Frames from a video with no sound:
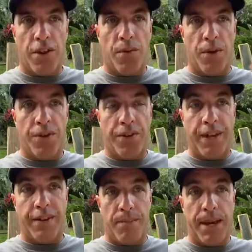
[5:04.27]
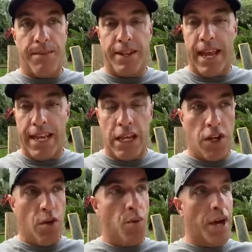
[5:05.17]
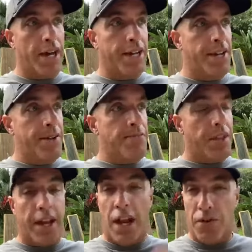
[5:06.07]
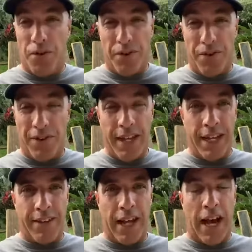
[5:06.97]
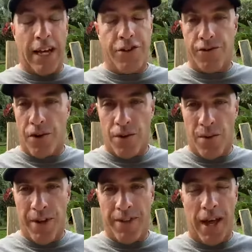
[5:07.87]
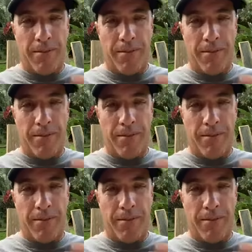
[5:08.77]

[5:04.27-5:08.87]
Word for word: In other words, things that may be taking you away and I know there's things that I struggle with.